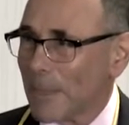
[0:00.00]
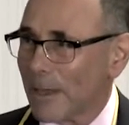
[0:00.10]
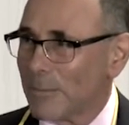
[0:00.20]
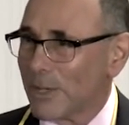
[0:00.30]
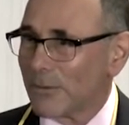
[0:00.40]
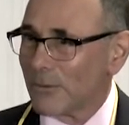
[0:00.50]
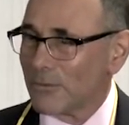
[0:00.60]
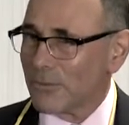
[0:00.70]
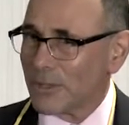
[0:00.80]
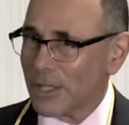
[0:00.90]
I've
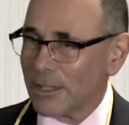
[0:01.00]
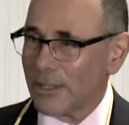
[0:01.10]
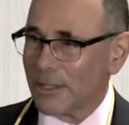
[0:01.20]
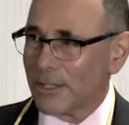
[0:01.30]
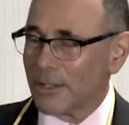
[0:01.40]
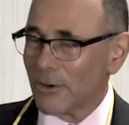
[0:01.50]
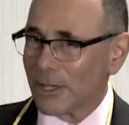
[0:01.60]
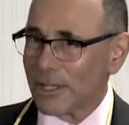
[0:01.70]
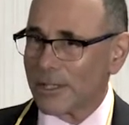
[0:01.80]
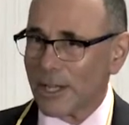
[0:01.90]
been seeing the
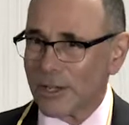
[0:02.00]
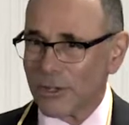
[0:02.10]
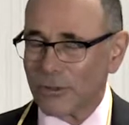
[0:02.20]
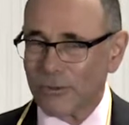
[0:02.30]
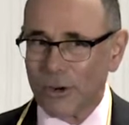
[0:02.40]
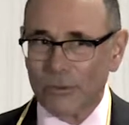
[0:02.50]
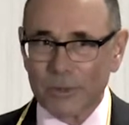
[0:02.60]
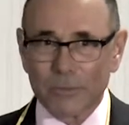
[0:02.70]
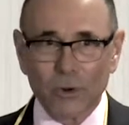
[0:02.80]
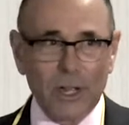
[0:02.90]
organization grow
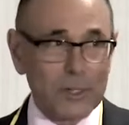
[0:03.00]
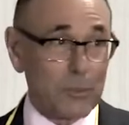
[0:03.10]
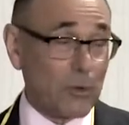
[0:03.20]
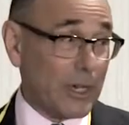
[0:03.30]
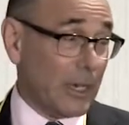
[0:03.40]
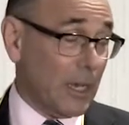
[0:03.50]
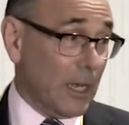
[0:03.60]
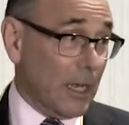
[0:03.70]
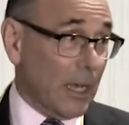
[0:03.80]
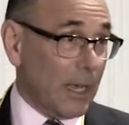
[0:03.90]
and prosper
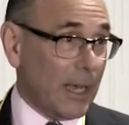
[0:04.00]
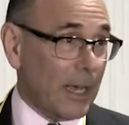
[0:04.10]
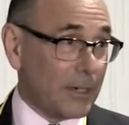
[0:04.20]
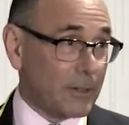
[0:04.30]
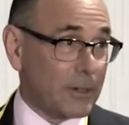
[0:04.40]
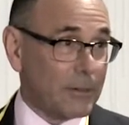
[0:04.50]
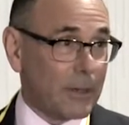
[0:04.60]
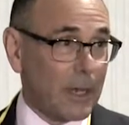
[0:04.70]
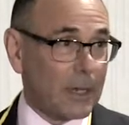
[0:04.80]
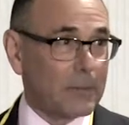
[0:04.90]
and
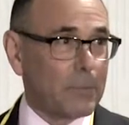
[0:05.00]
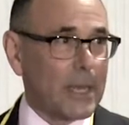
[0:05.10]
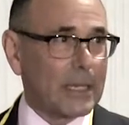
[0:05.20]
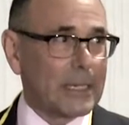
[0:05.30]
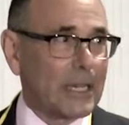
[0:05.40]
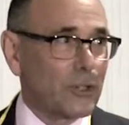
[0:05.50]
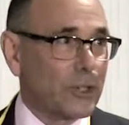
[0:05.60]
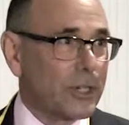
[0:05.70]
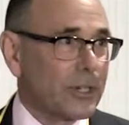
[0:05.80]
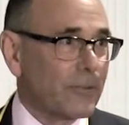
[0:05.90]
pay
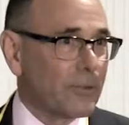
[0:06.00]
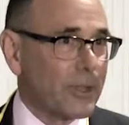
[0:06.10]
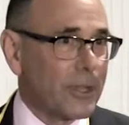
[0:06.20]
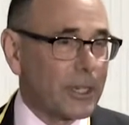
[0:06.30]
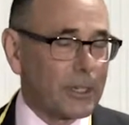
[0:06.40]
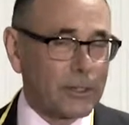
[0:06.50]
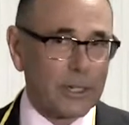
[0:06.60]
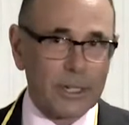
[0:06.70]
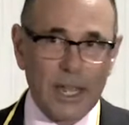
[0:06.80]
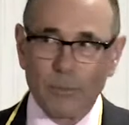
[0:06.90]
attention to different things
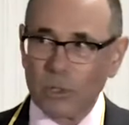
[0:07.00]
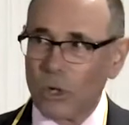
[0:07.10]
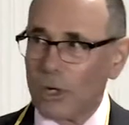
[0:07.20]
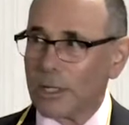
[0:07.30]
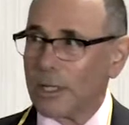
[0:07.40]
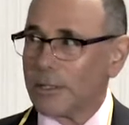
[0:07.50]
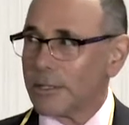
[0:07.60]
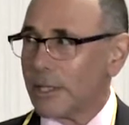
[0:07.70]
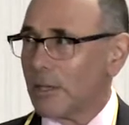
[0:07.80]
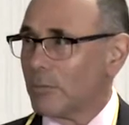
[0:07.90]
that came along
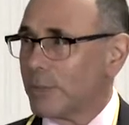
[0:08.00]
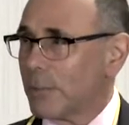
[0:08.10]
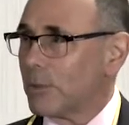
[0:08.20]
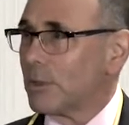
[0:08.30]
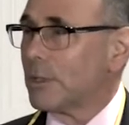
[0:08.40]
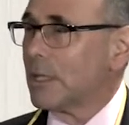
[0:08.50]
to help people